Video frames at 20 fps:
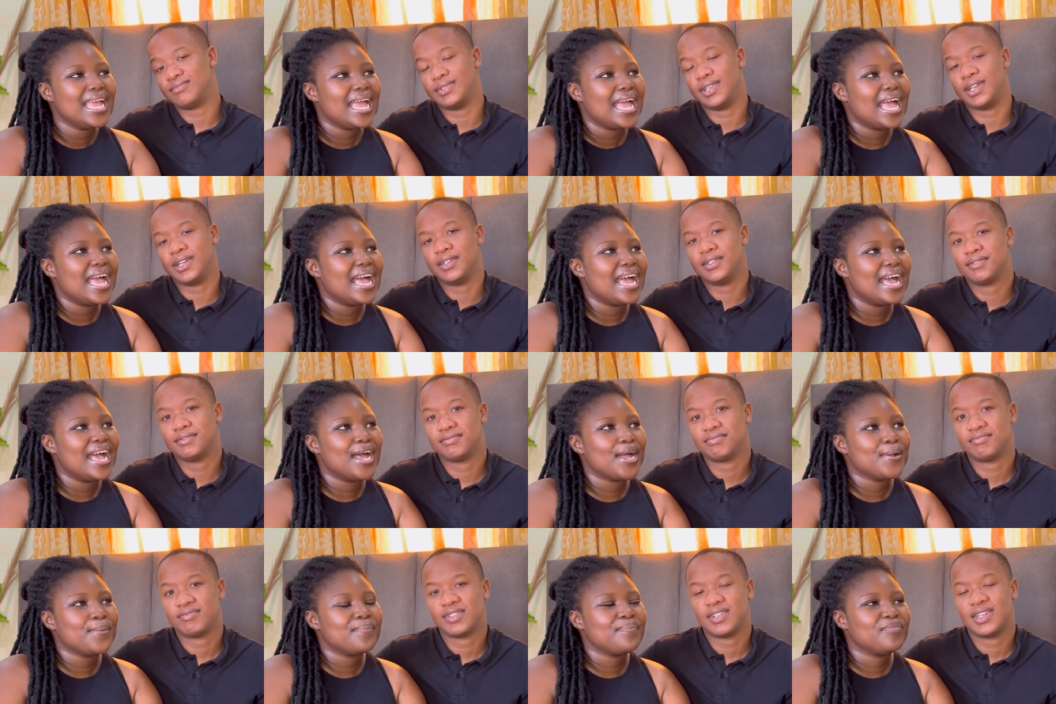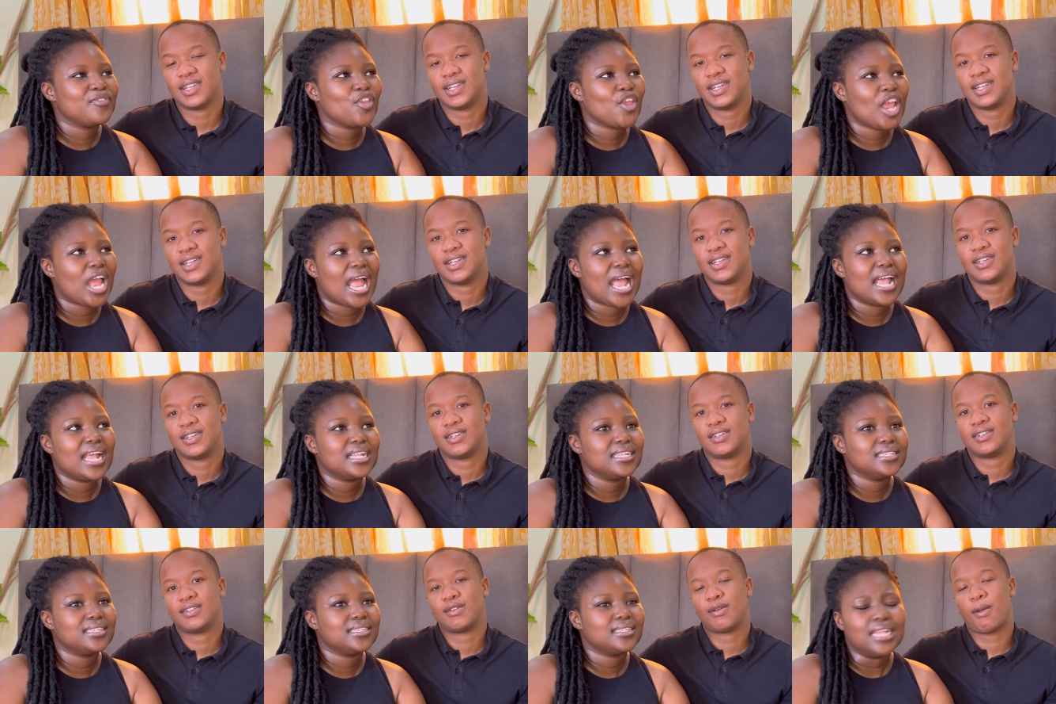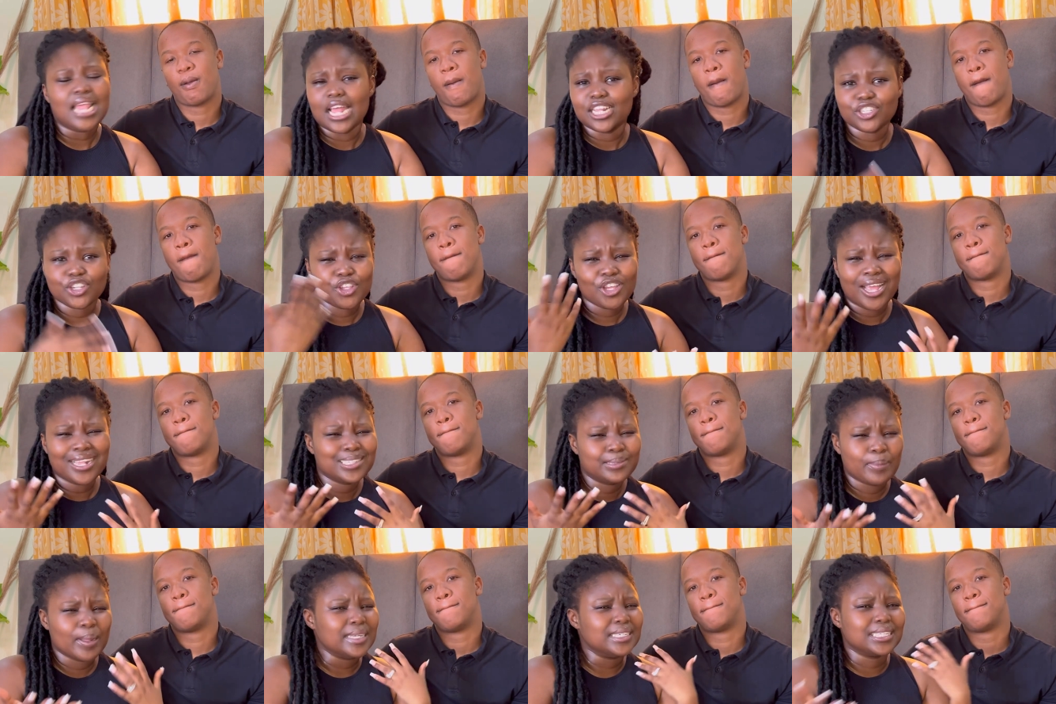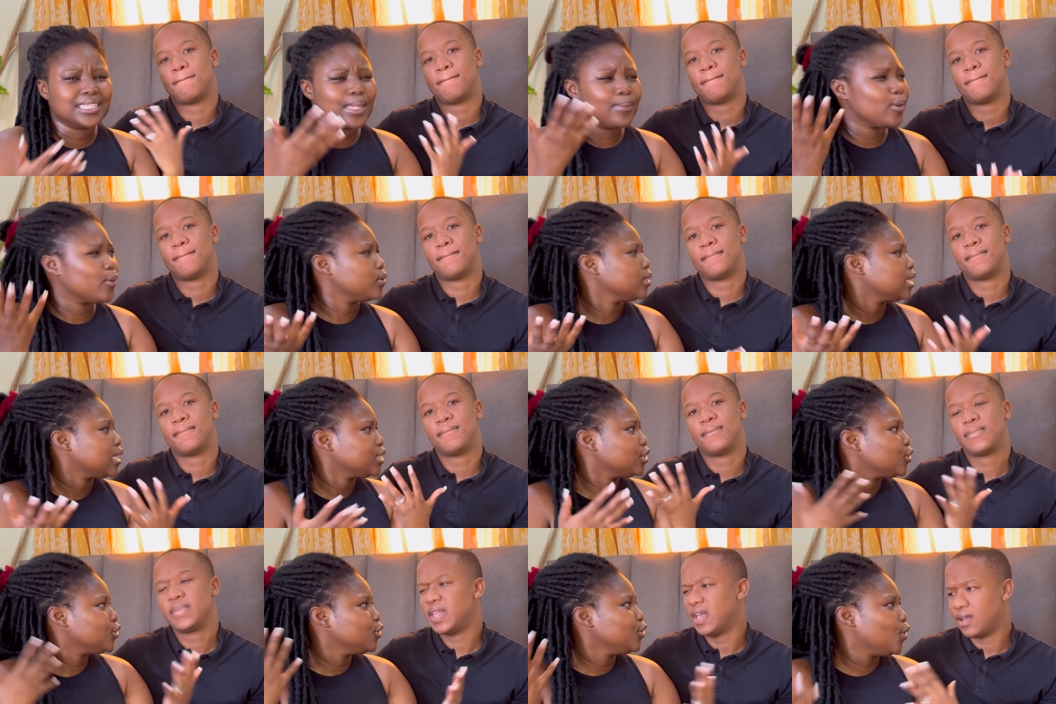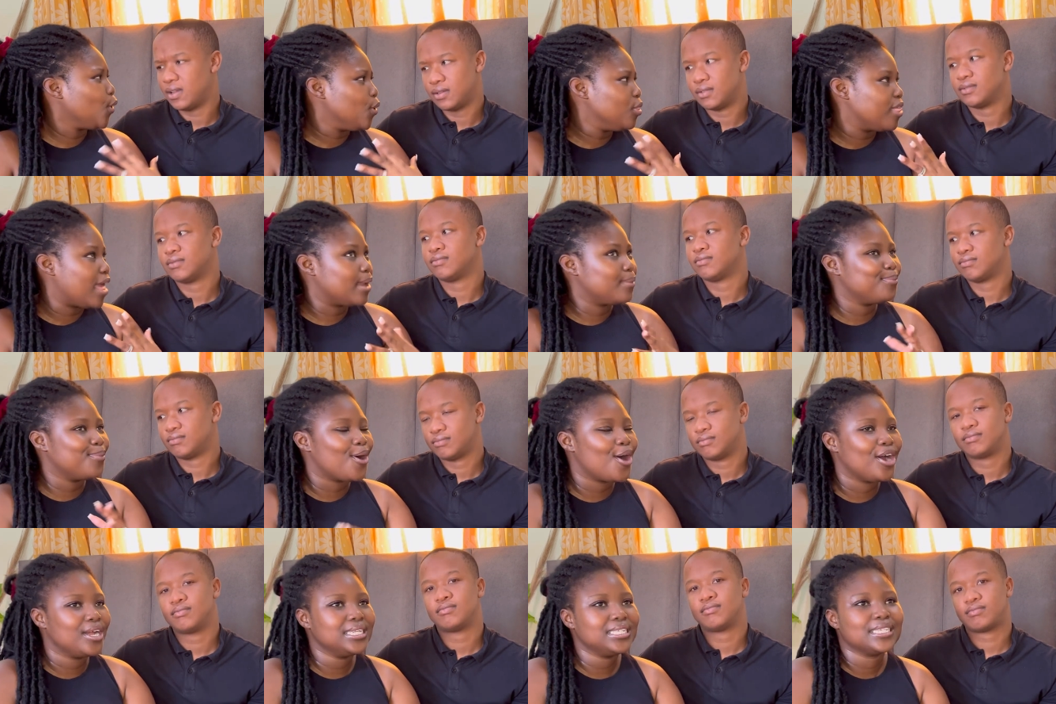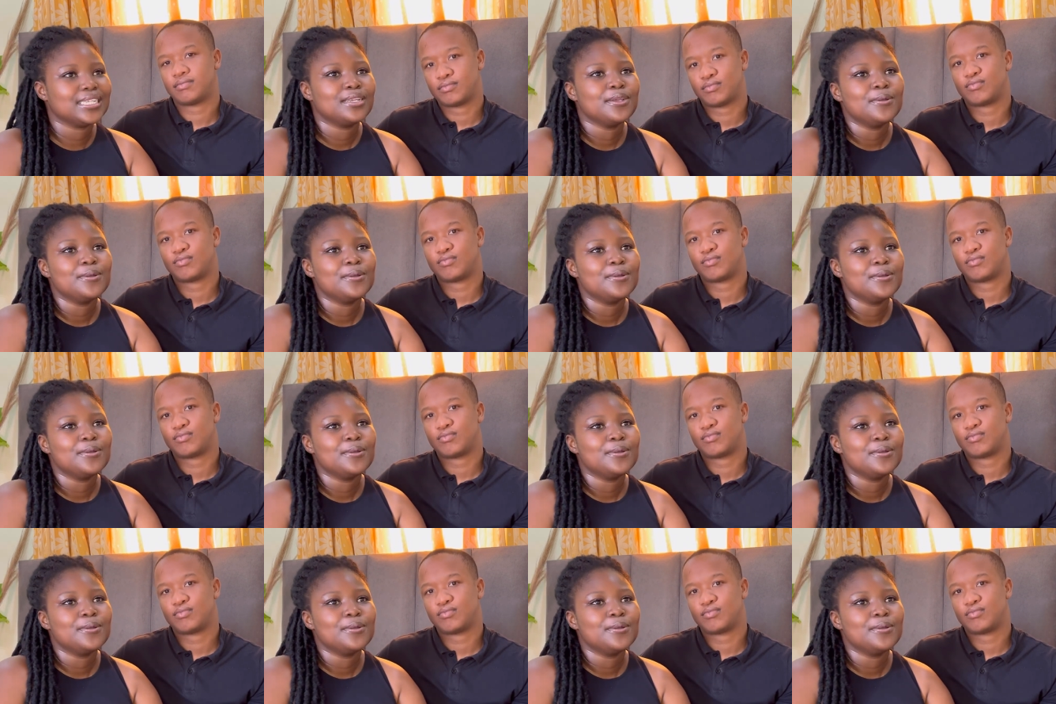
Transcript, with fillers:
Speaker 1: Um, so you guys, yeah, so you guys spent December with us, so you yeah. know that part.